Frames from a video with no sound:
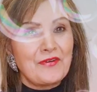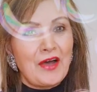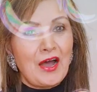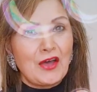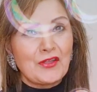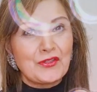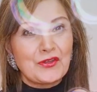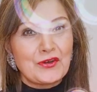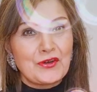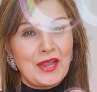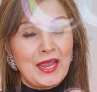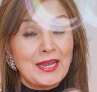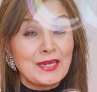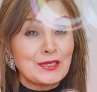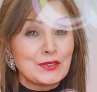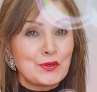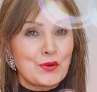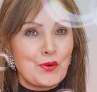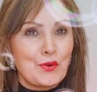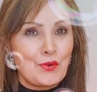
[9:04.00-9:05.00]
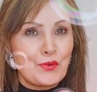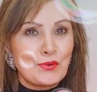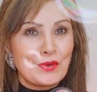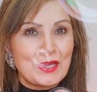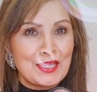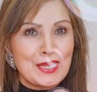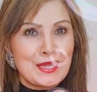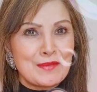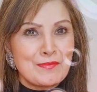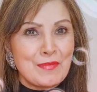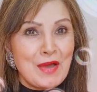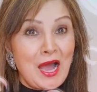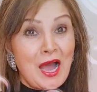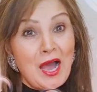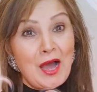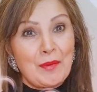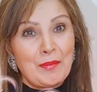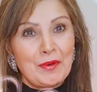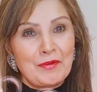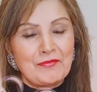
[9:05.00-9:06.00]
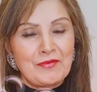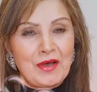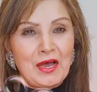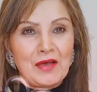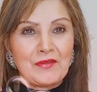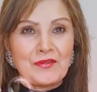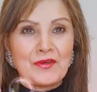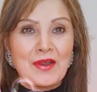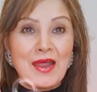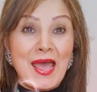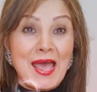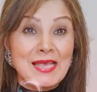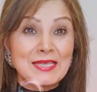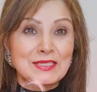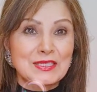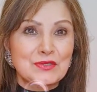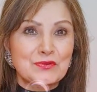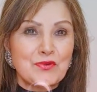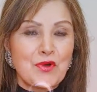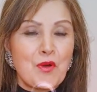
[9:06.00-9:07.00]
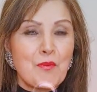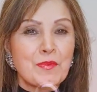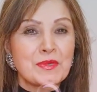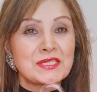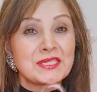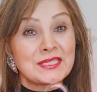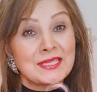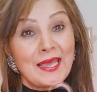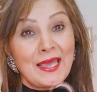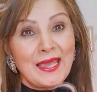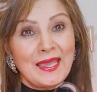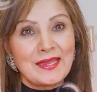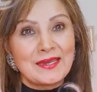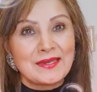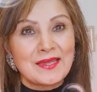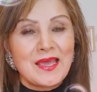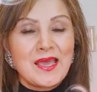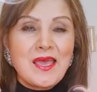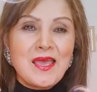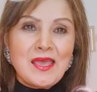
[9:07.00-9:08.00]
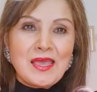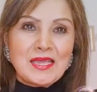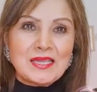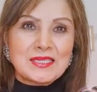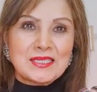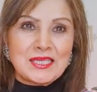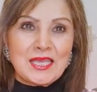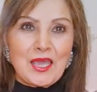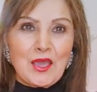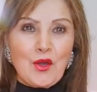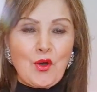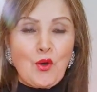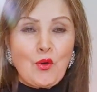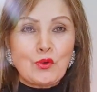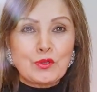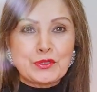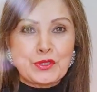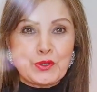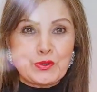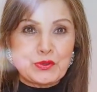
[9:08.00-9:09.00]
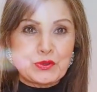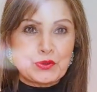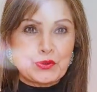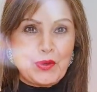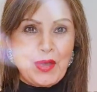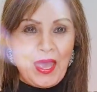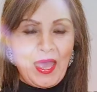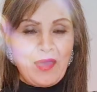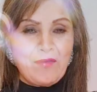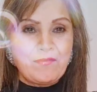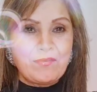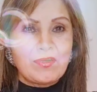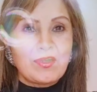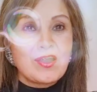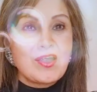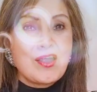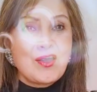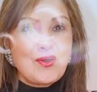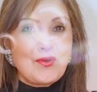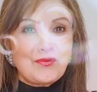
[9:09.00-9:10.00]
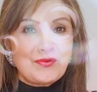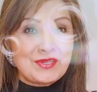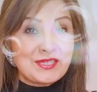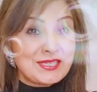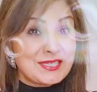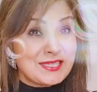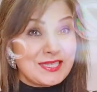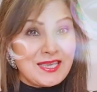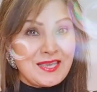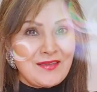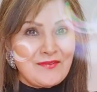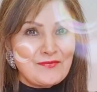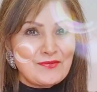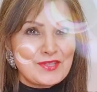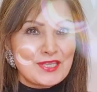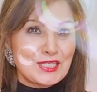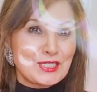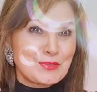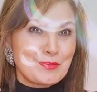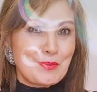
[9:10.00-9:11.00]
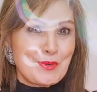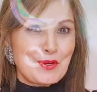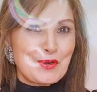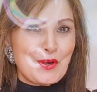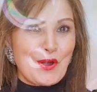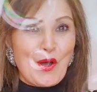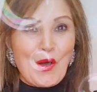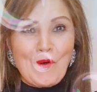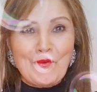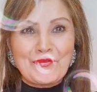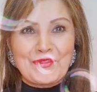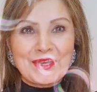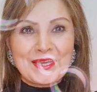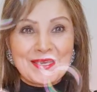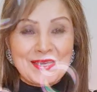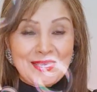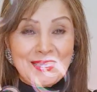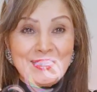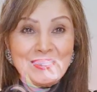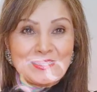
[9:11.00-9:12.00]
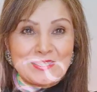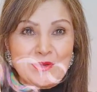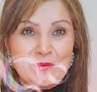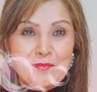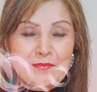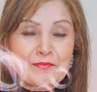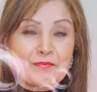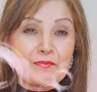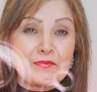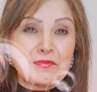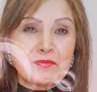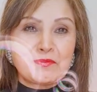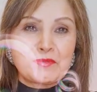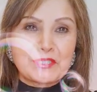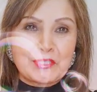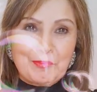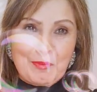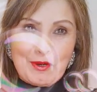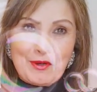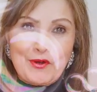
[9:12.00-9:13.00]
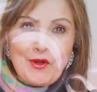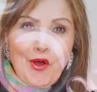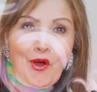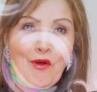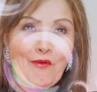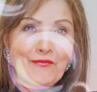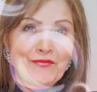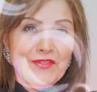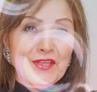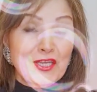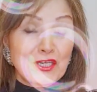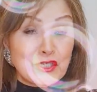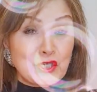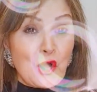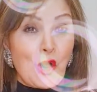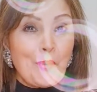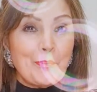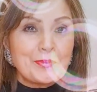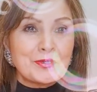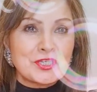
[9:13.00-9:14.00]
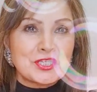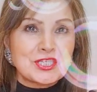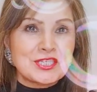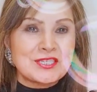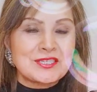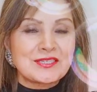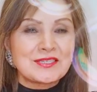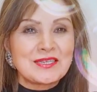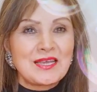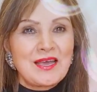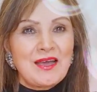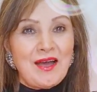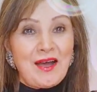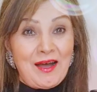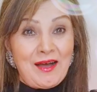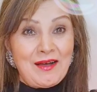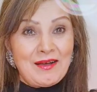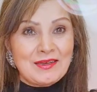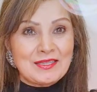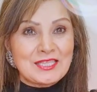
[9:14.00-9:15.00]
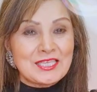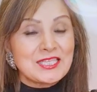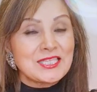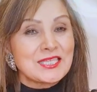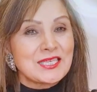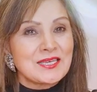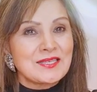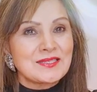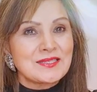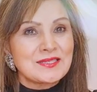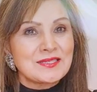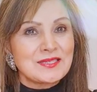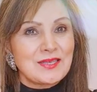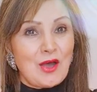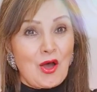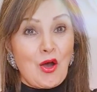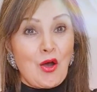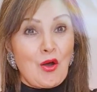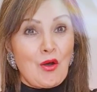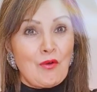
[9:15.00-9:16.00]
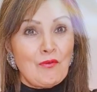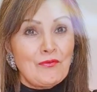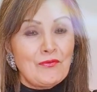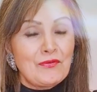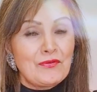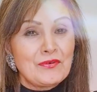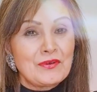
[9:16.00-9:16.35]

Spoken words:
Father and call him Abba Father. As Romans 8, it says, all those who have received the Spirit of the kingdom, Spirit of the adoption, are the sons of